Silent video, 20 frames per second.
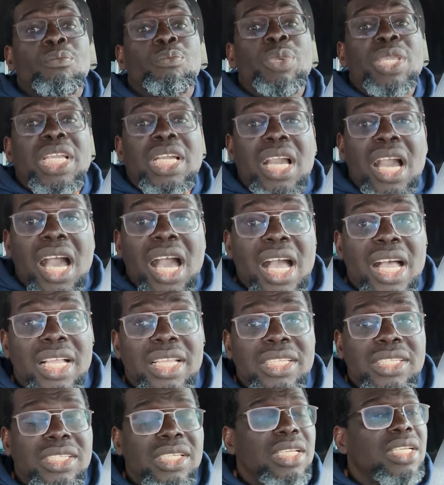
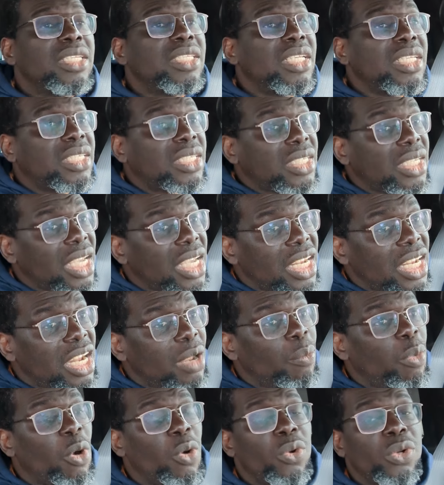because they scared
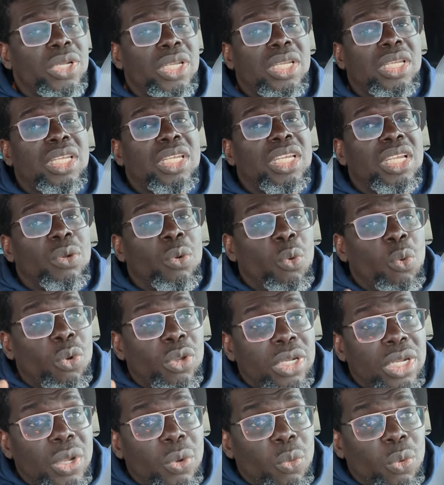about the
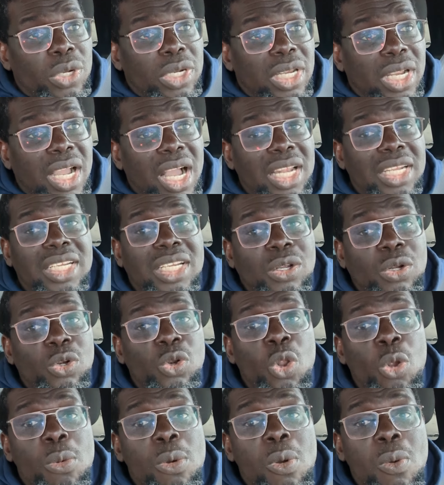the they call it
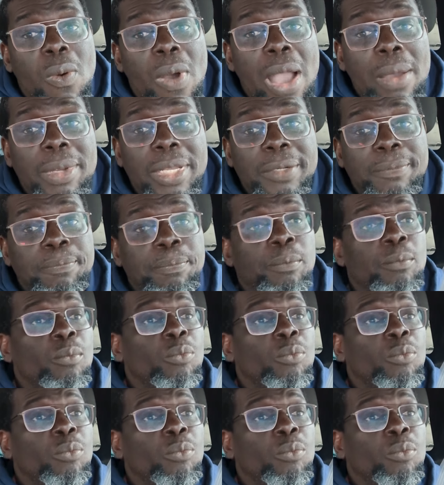global warming.